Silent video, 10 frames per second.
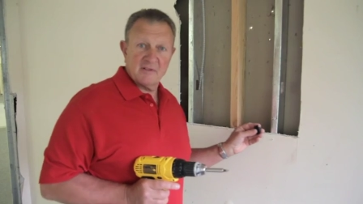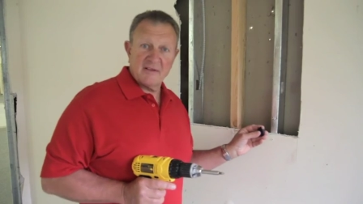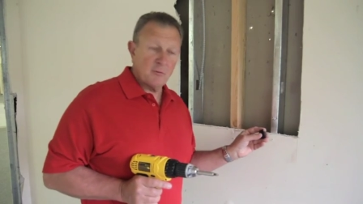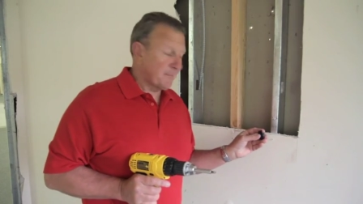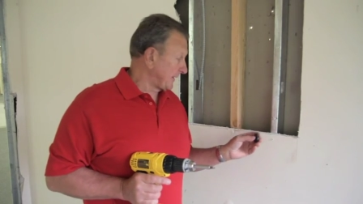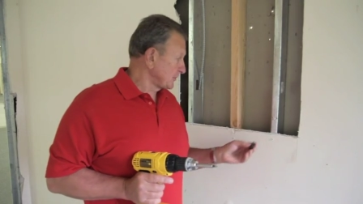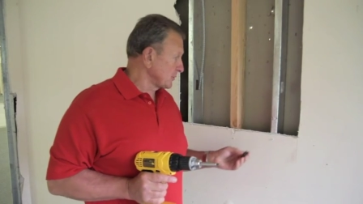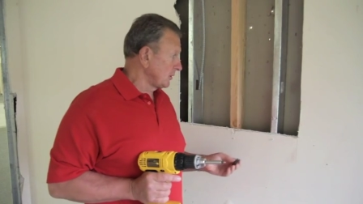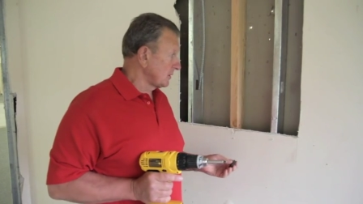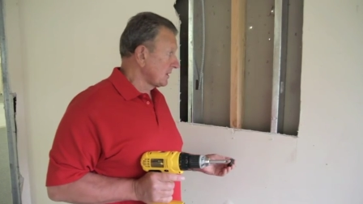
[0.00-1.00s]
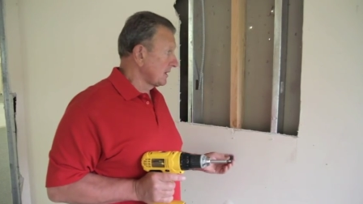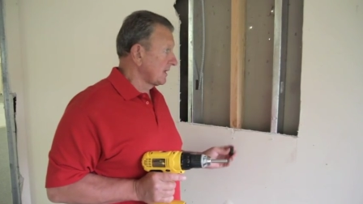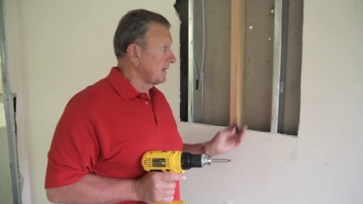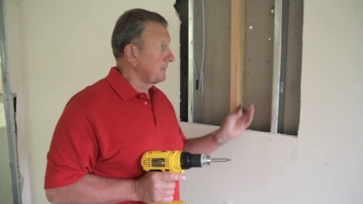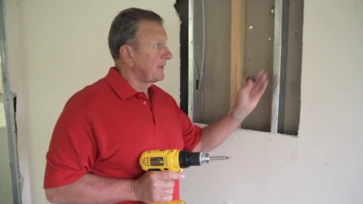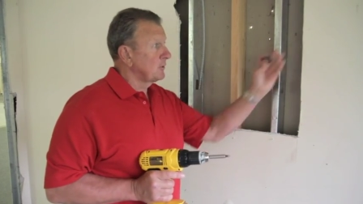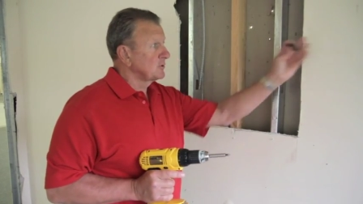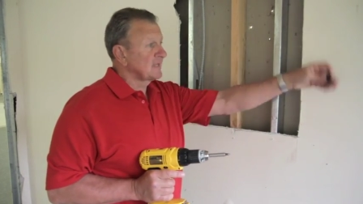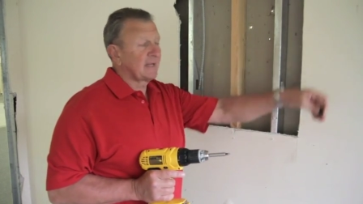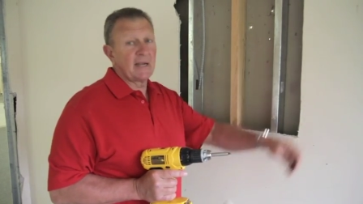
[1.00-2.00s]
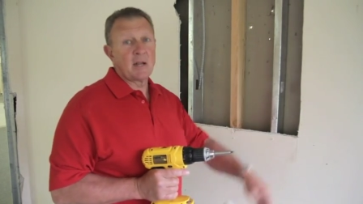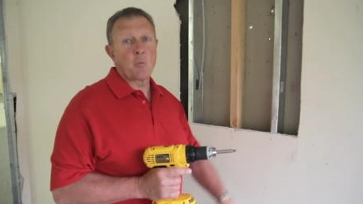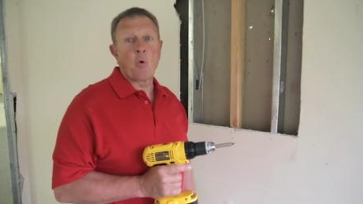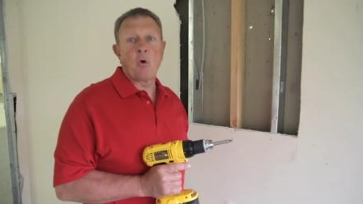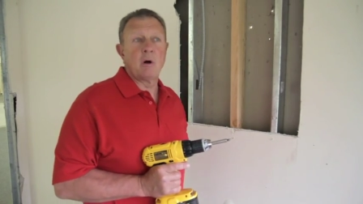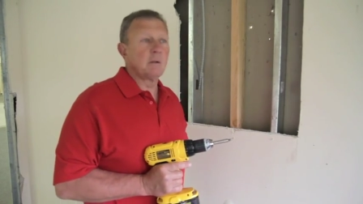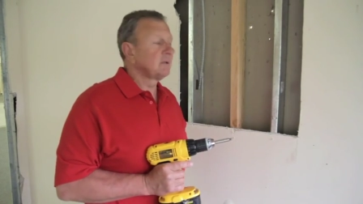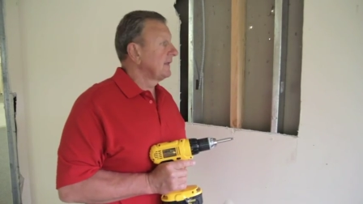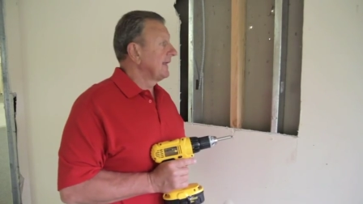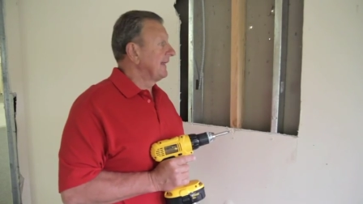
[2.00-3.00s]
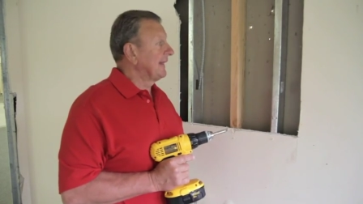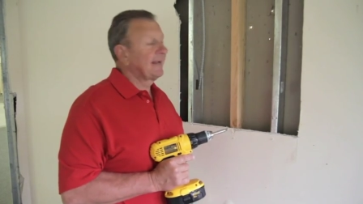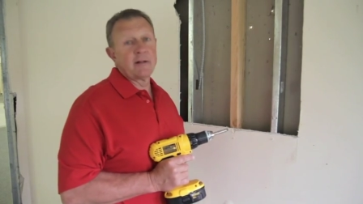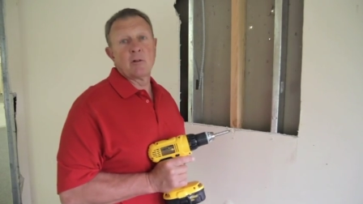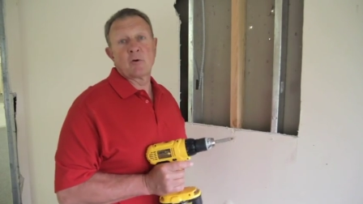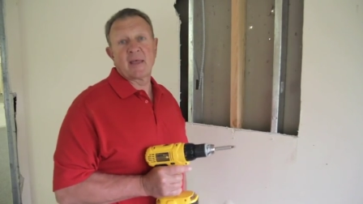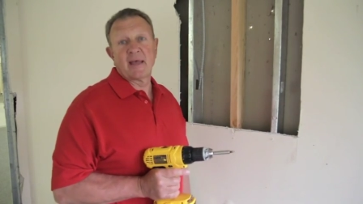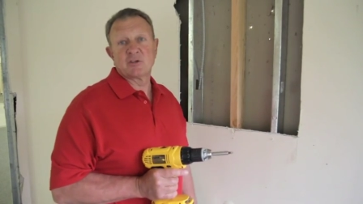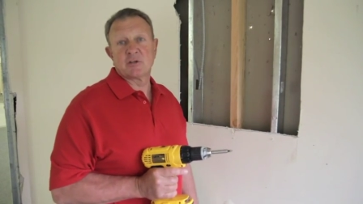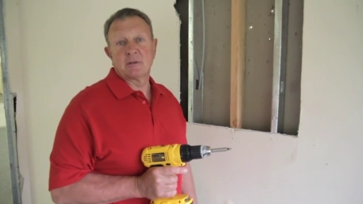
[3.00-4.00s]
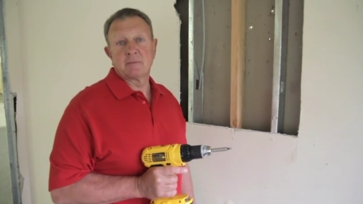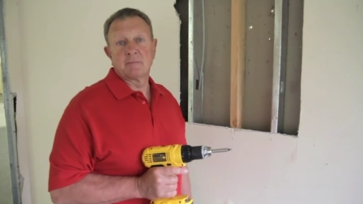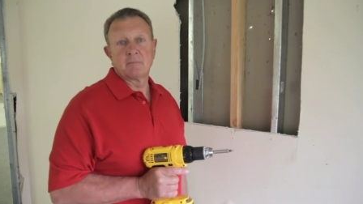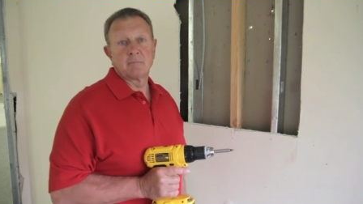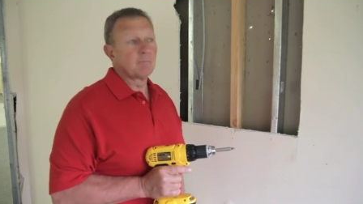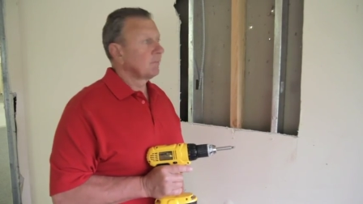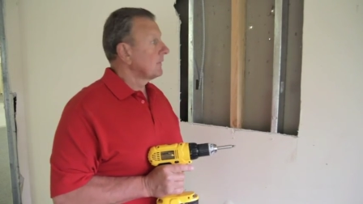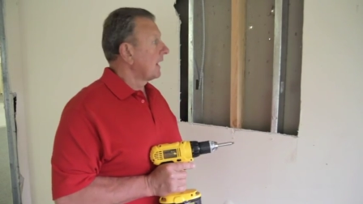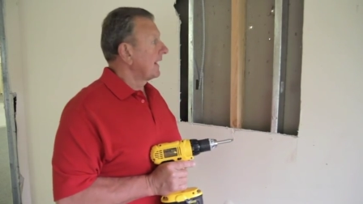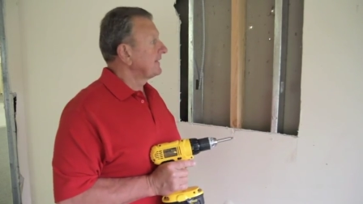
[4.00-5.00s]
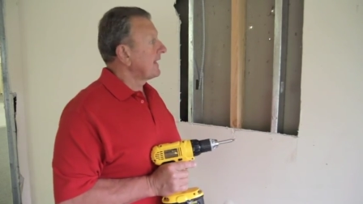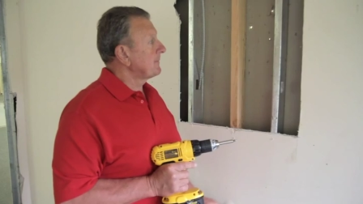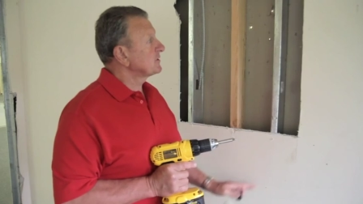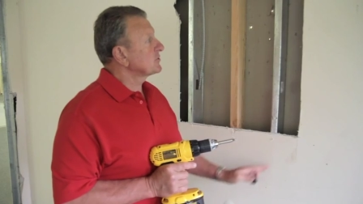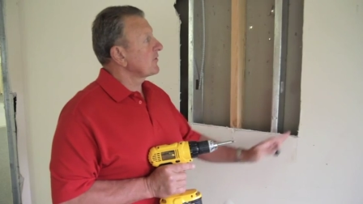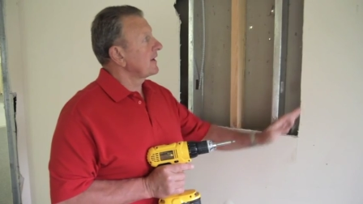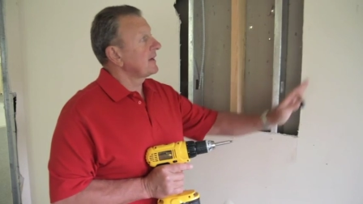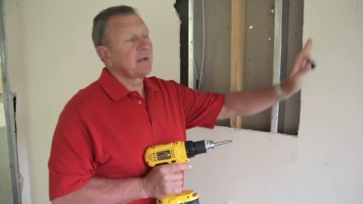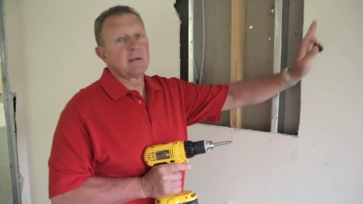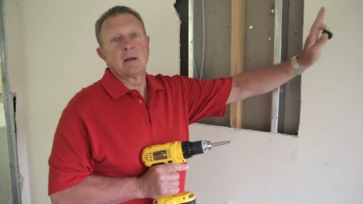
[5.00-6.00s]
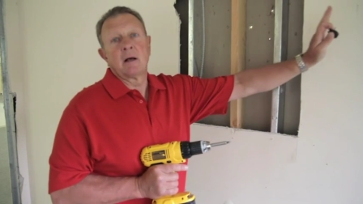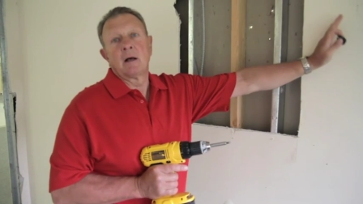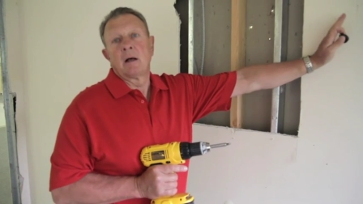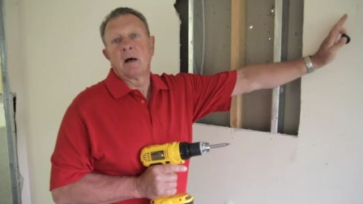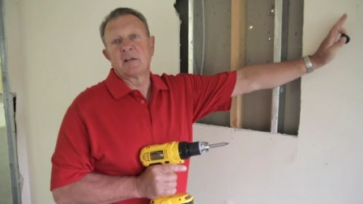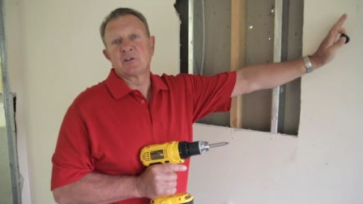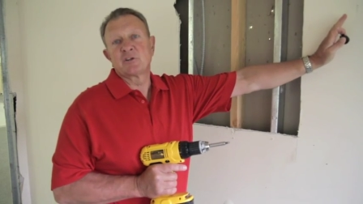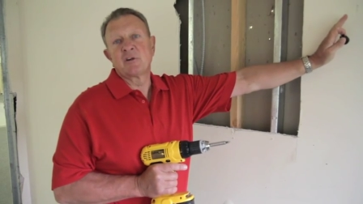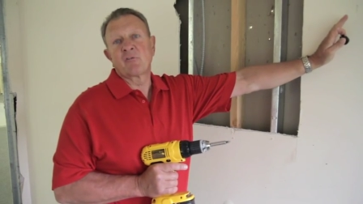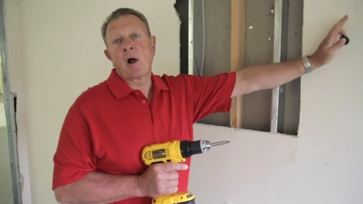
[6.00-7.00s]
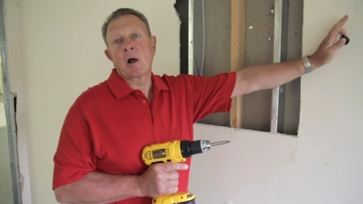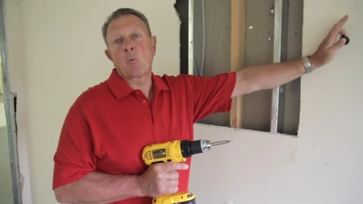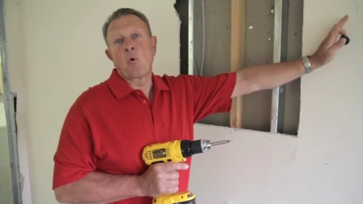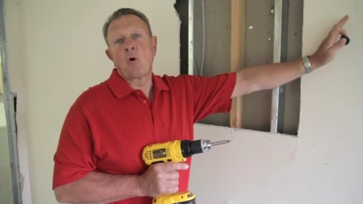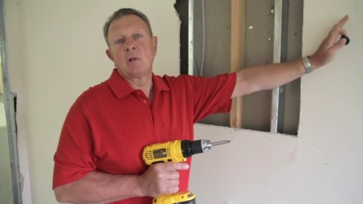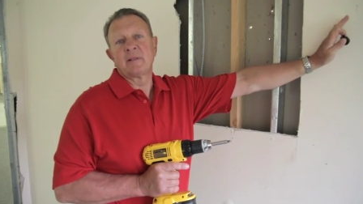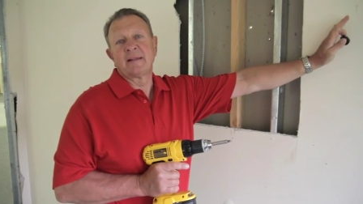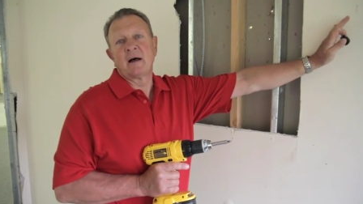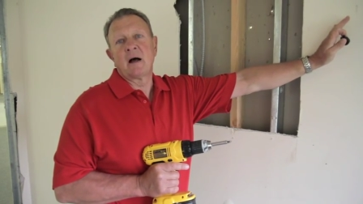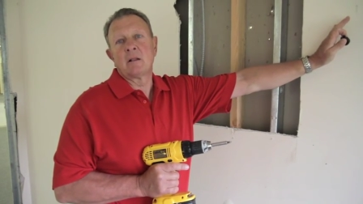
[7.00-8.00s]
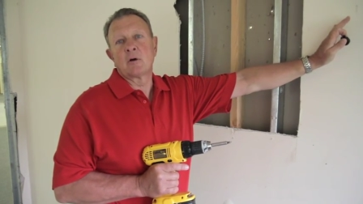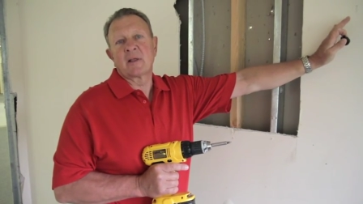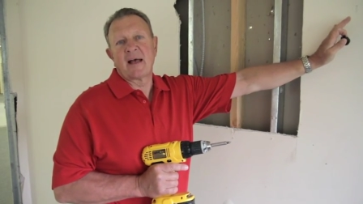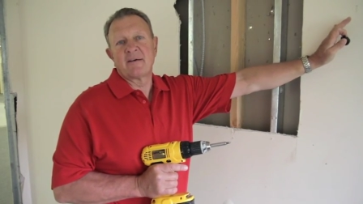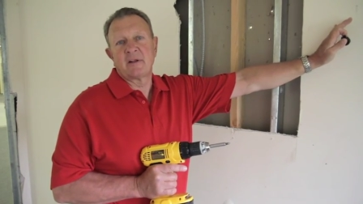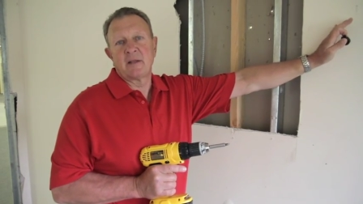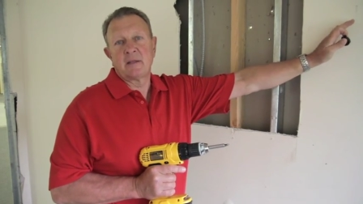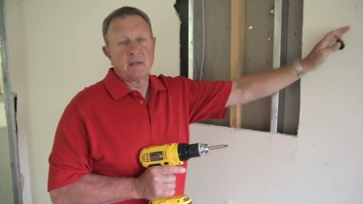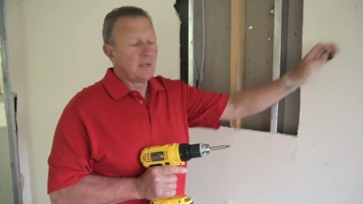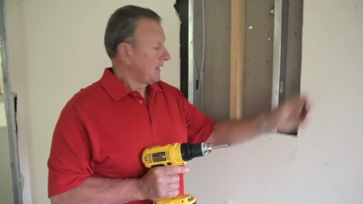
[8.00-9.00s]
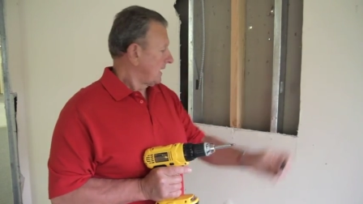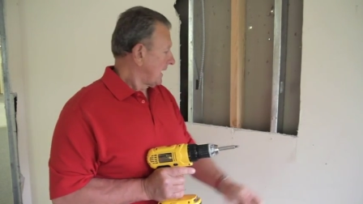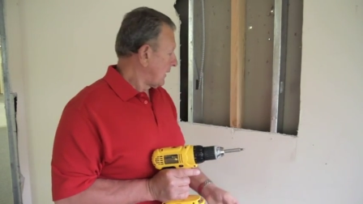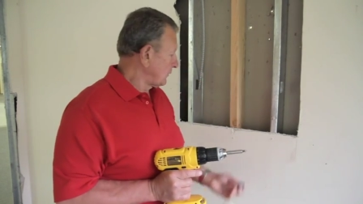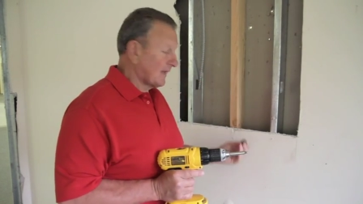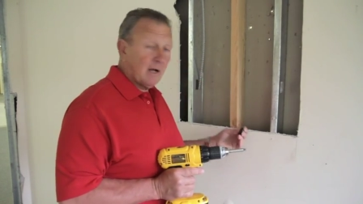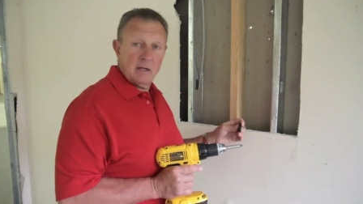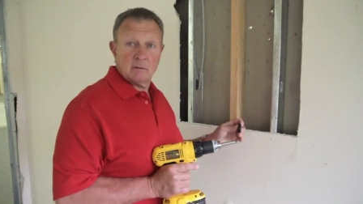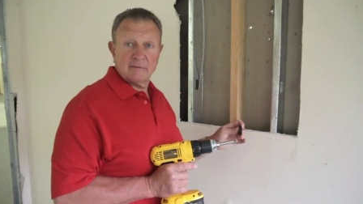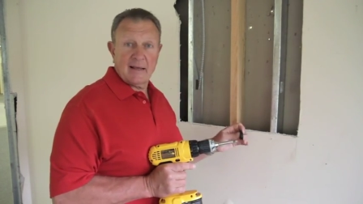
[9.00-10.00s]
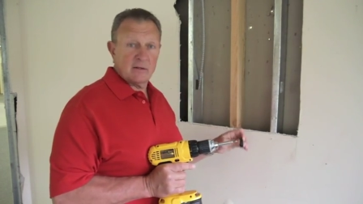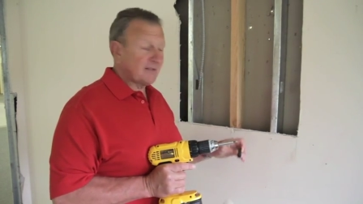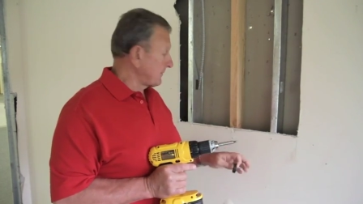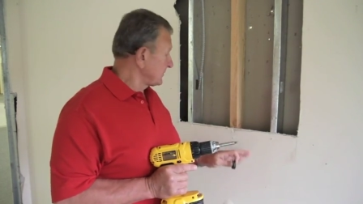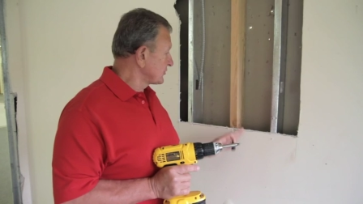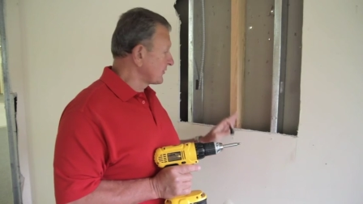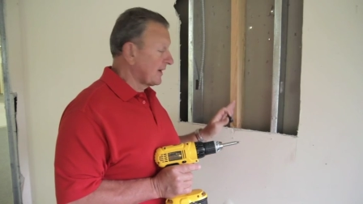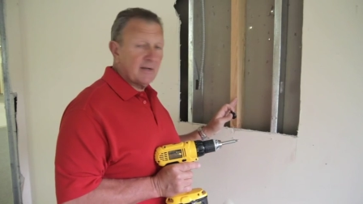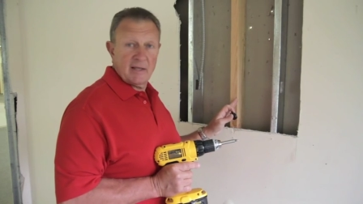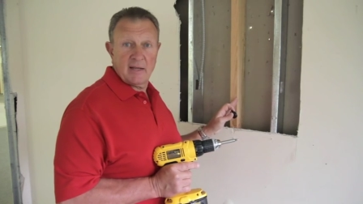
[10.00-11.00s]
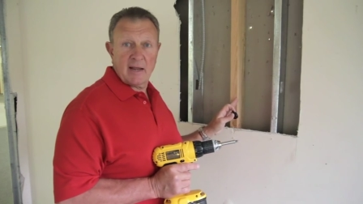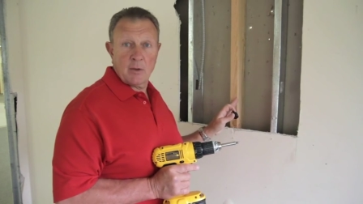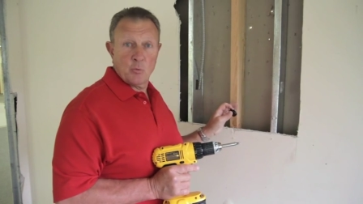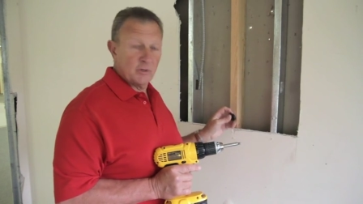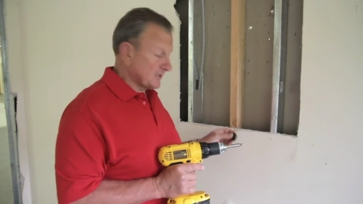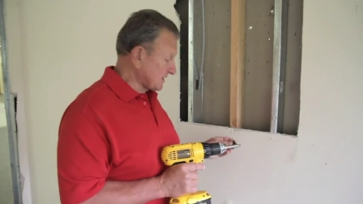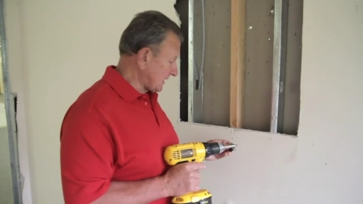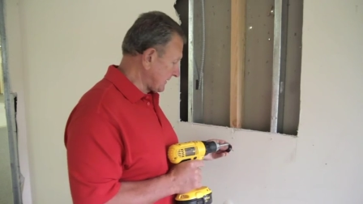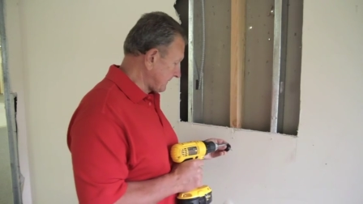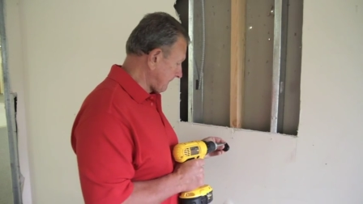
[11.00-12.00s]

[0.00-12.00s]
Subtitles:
Level picture hook can be used on any wall in any location. I demonstrated on a sheetrock wall in the hollow cavity. I will now demonstrate in a wood stud.